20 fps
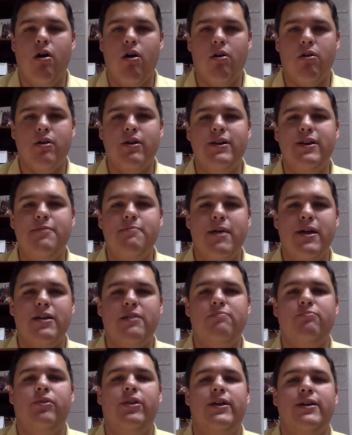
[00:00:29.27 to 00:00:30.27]
already
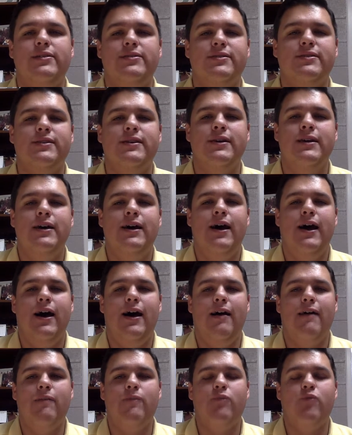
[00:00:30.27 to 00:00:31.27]
making plans
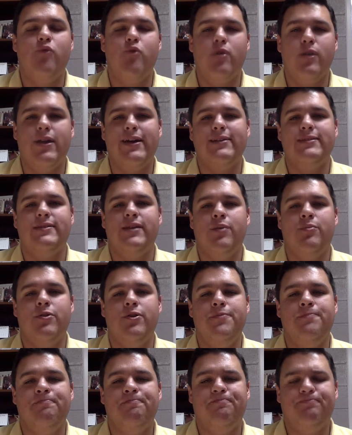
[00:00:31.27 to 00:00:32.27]
for next
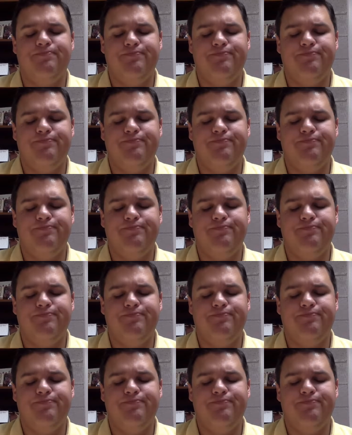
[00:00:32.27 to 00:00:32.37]
summer.